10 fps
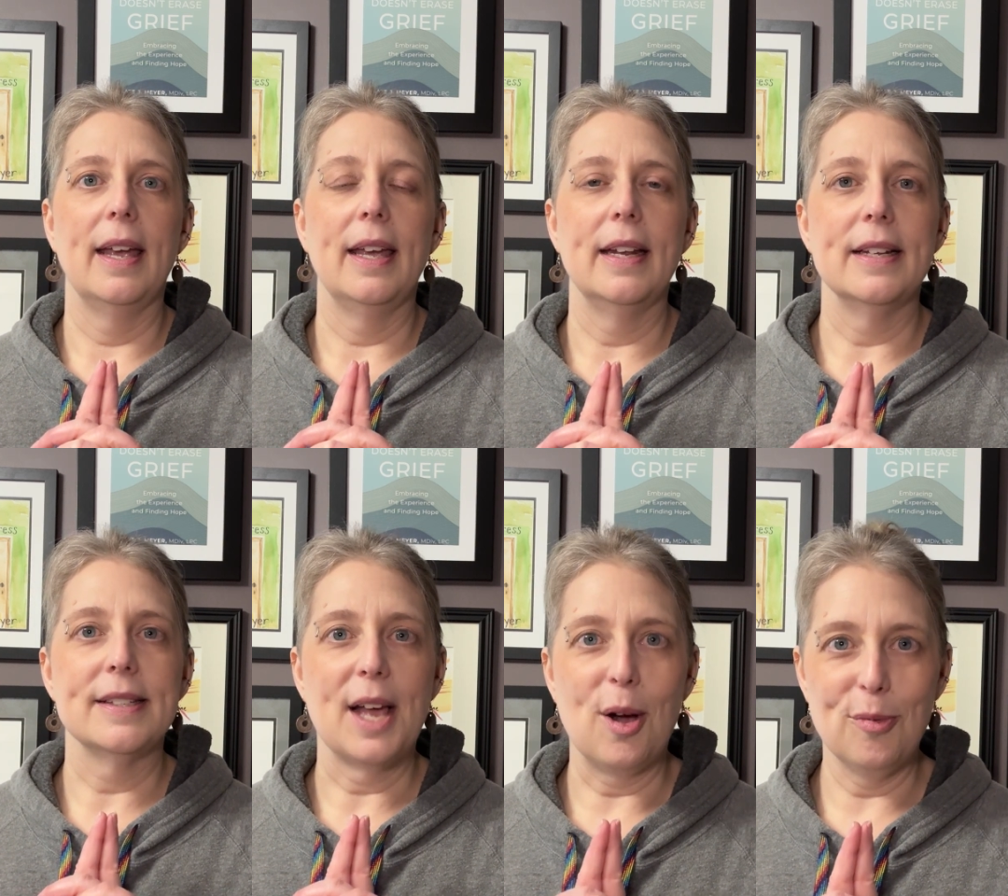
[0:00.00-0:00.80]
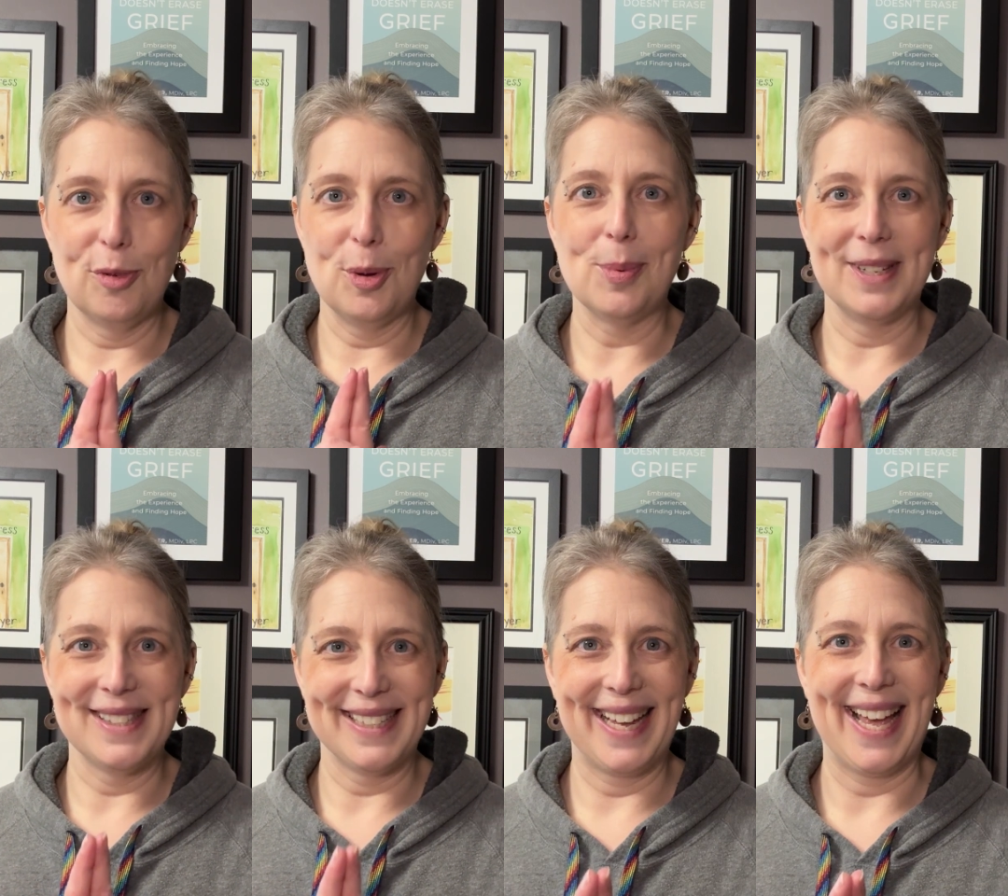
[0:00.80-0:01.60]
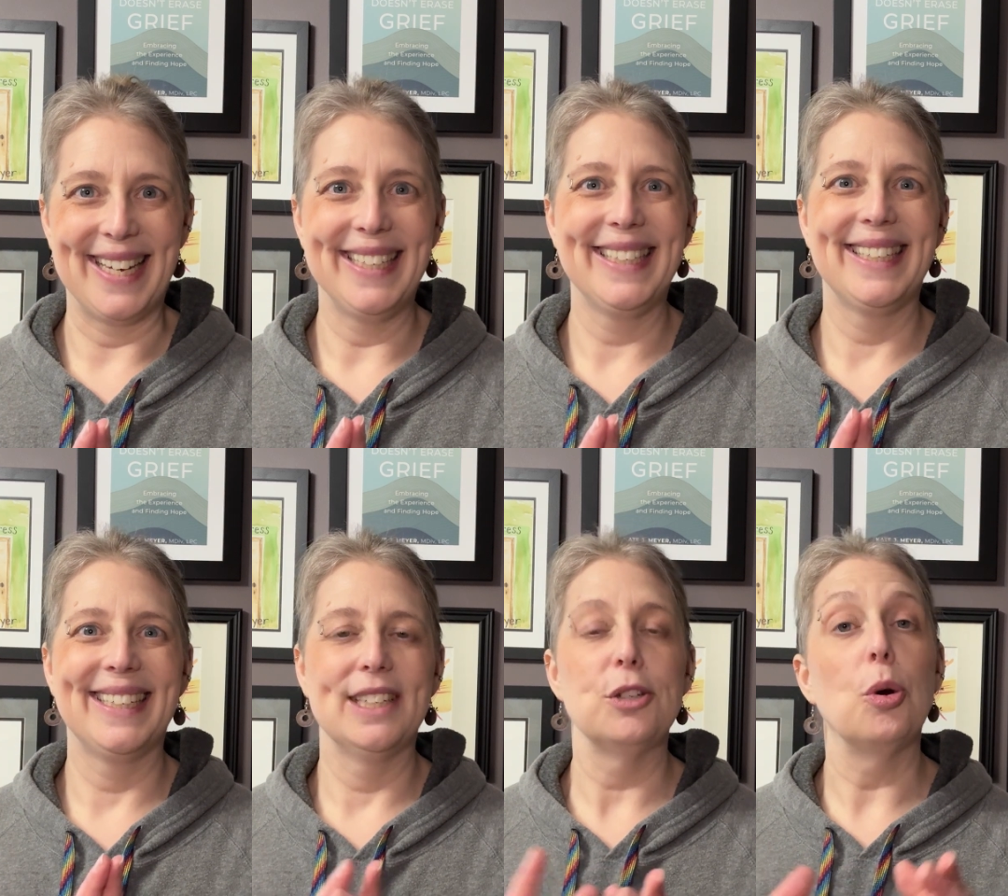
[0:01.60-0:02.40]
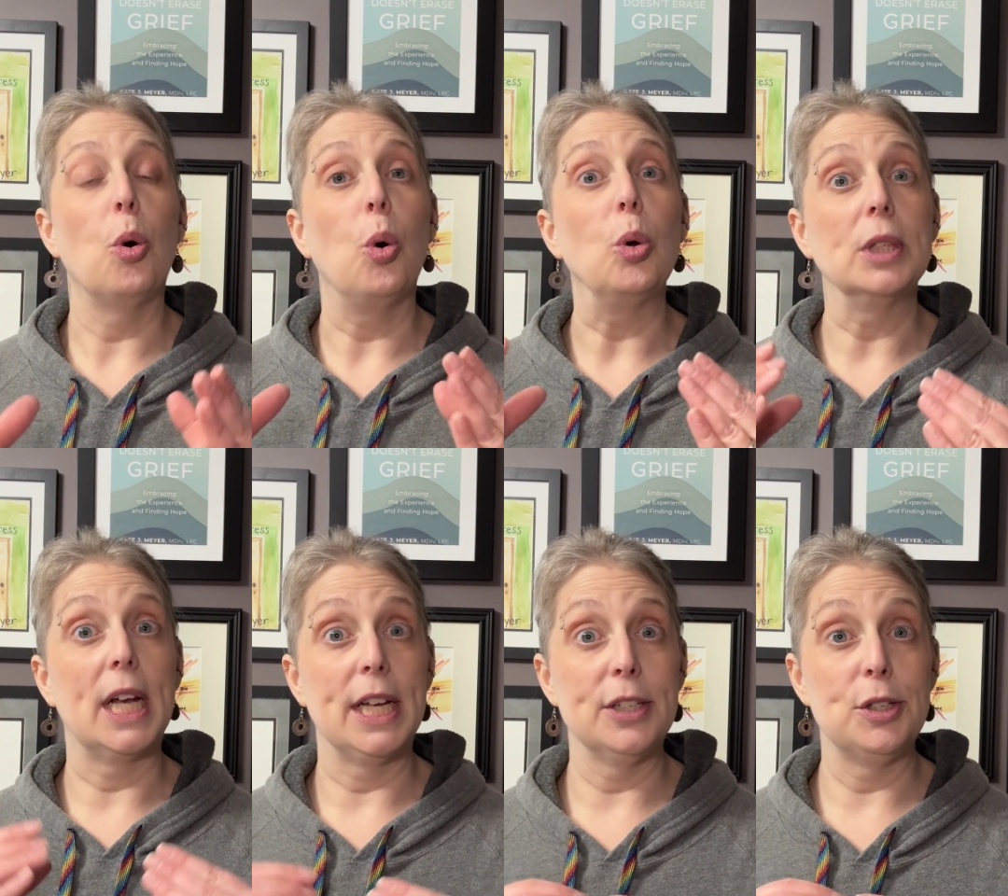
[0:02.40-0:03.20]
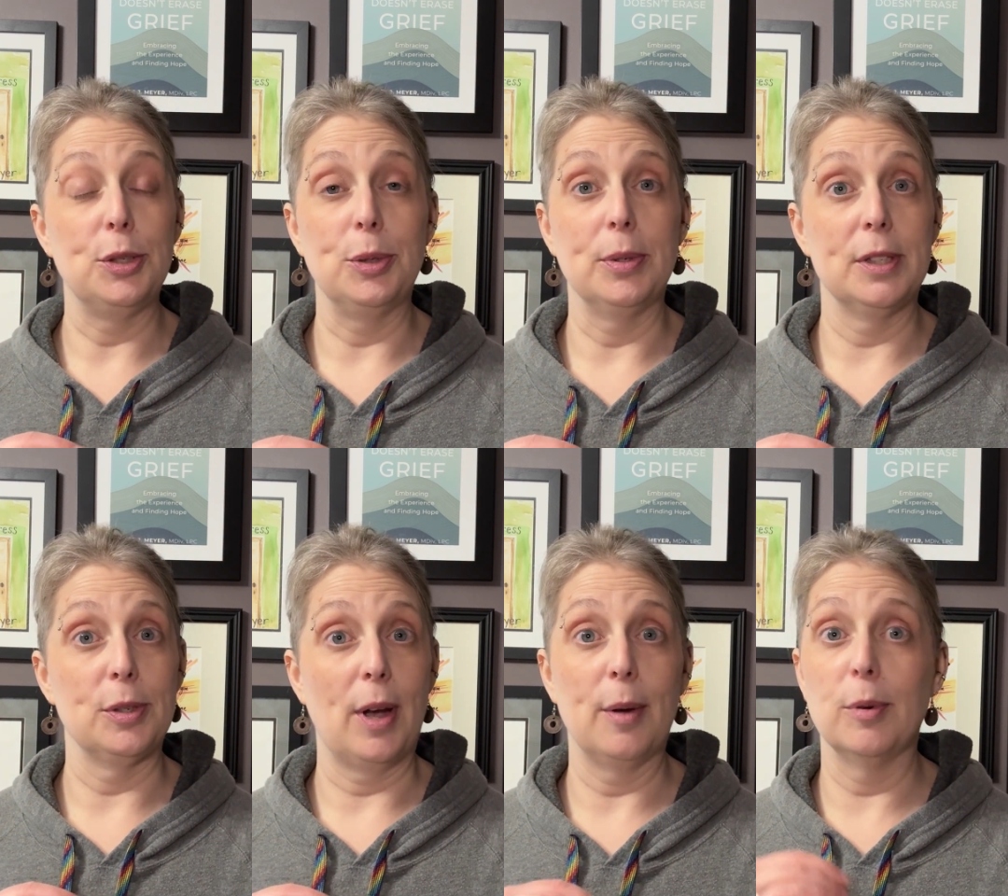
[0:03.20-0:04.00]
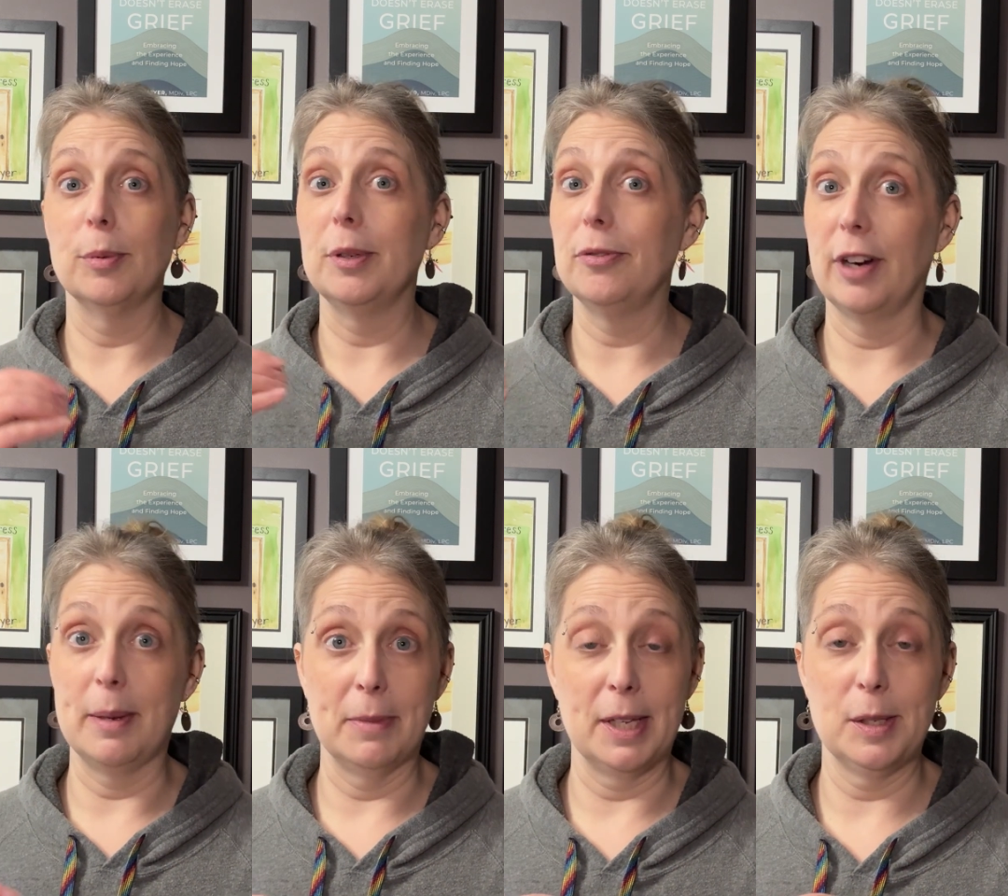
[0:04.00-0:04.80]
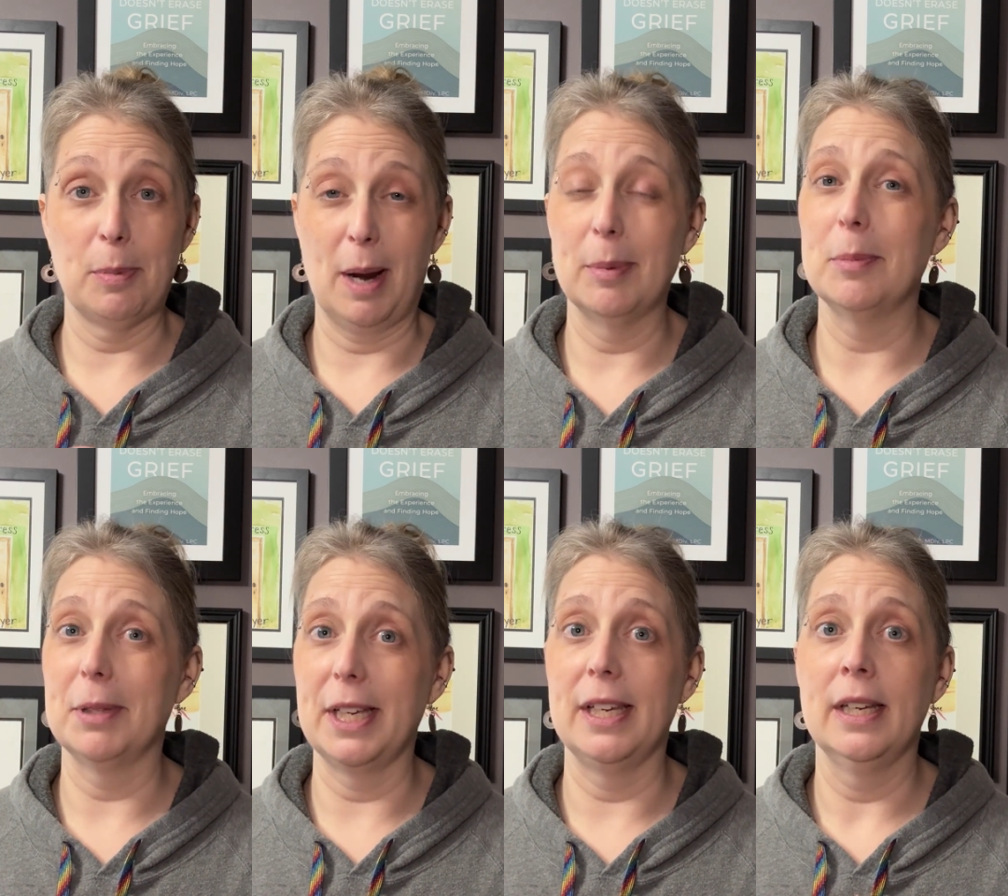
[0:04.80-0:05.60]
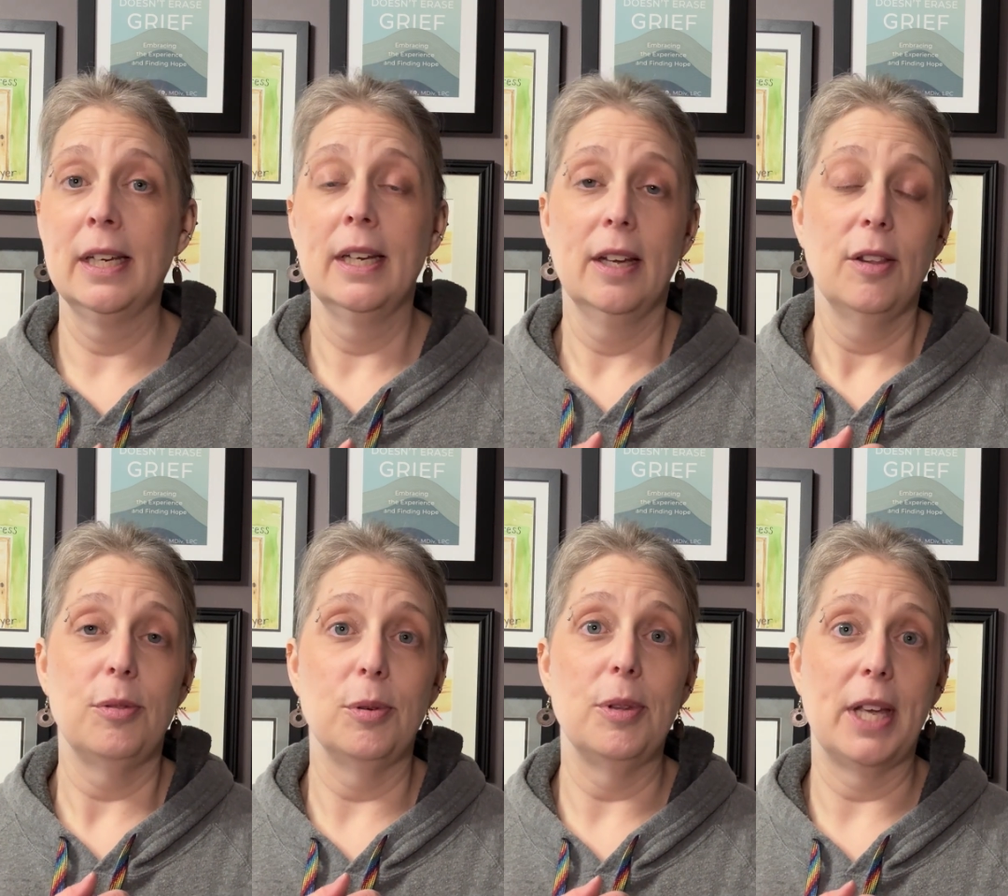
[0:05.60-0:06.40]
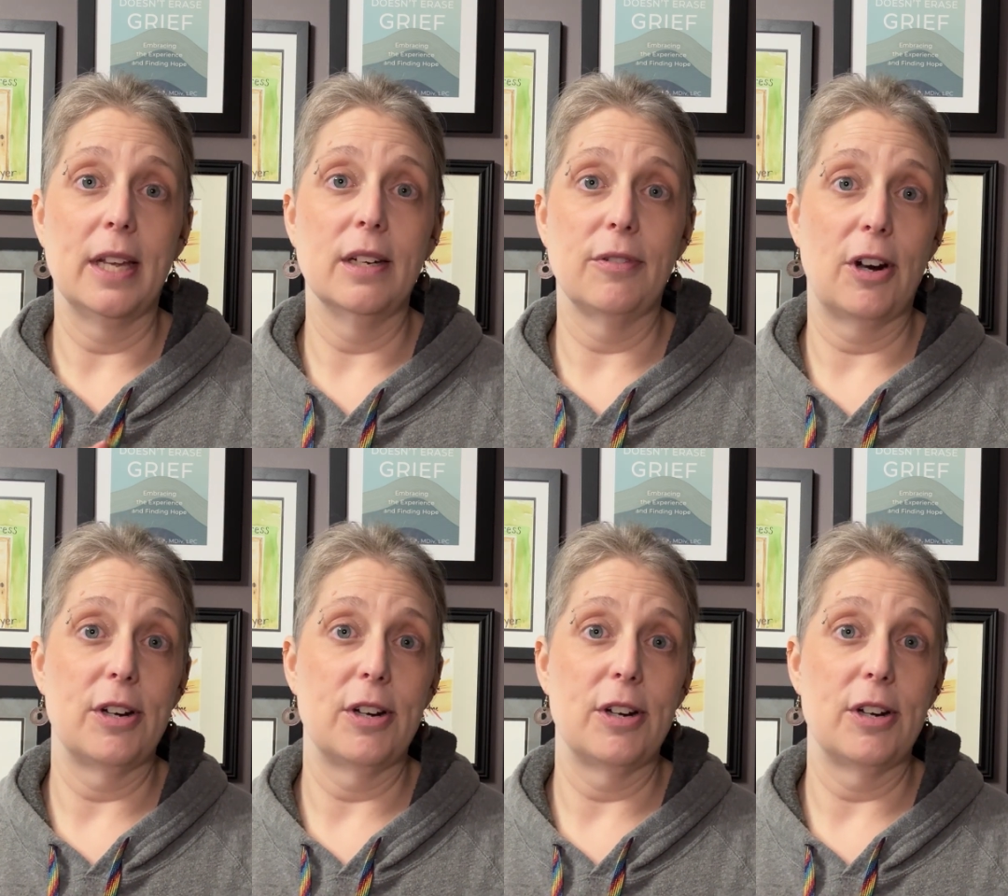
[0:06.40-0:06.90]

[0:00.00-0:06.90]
It is helpful, once again, to hold on to, and so I will reframe this probably through the end of our